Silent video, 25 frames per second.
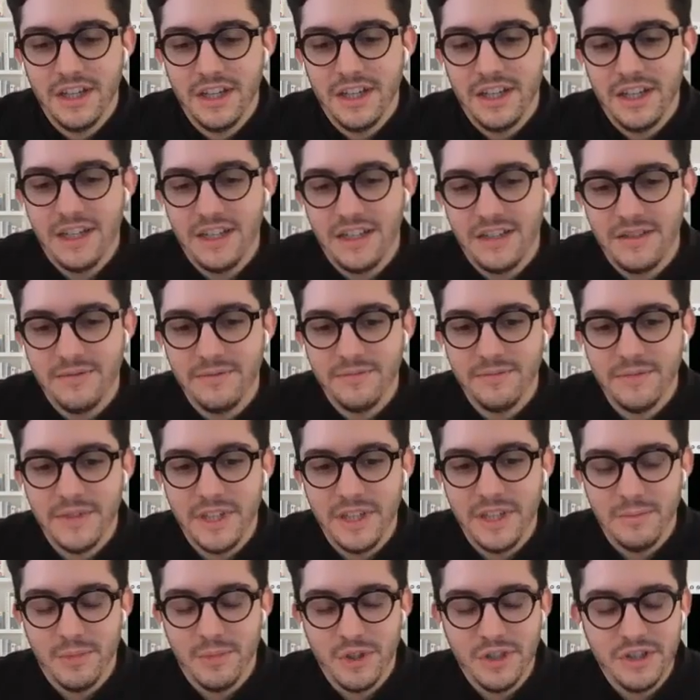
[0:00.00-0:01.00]

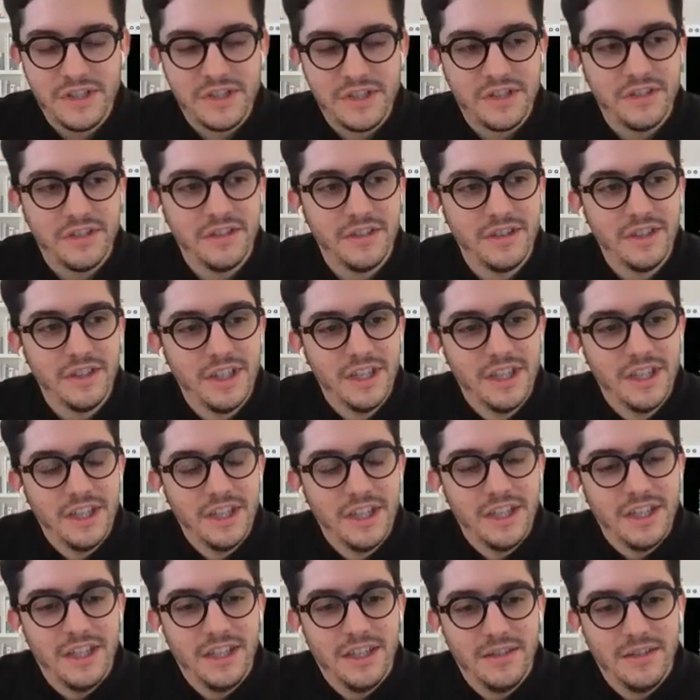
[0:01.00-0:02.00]
in person.
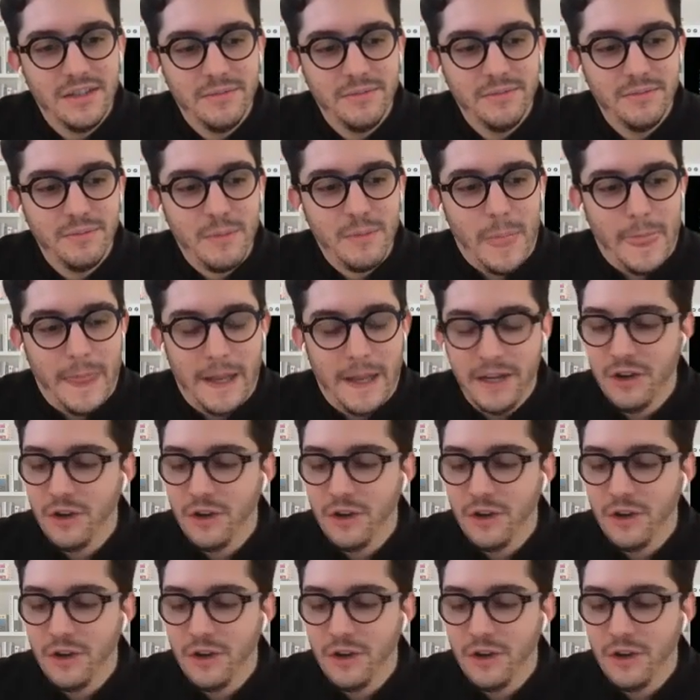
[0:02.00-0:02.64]
I